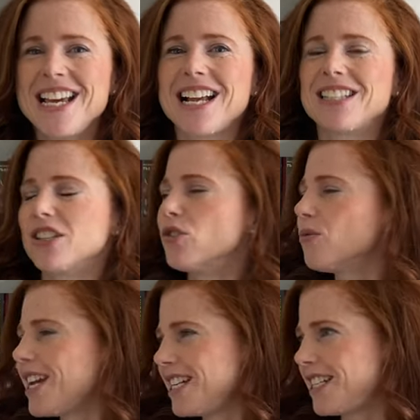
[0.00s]
It's a
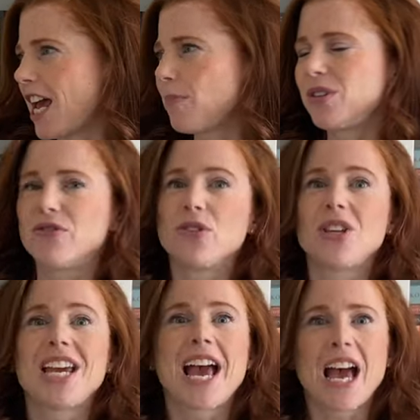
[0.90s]
great depth for
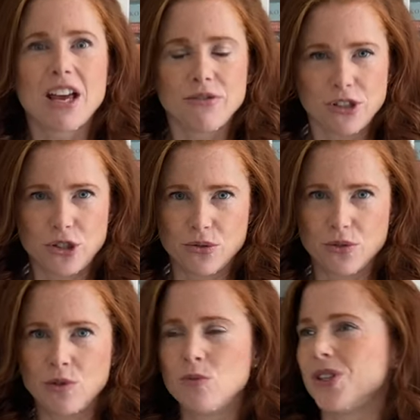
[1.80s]
the average
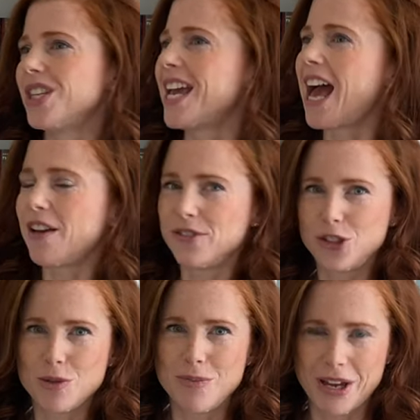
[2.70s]
room with the average
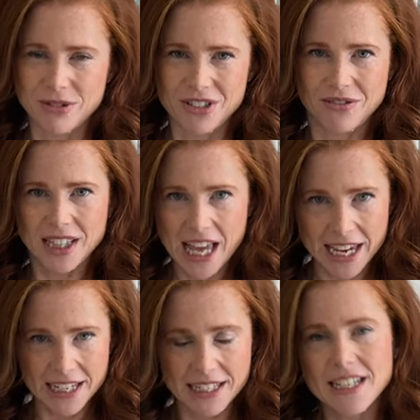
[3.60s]
amount of
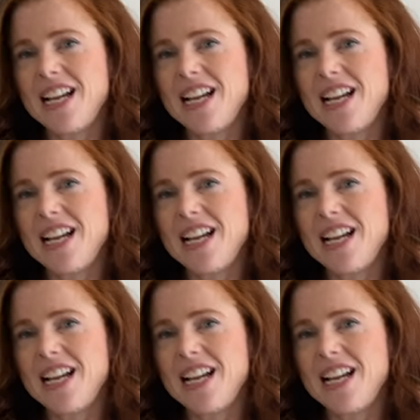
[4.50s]
light.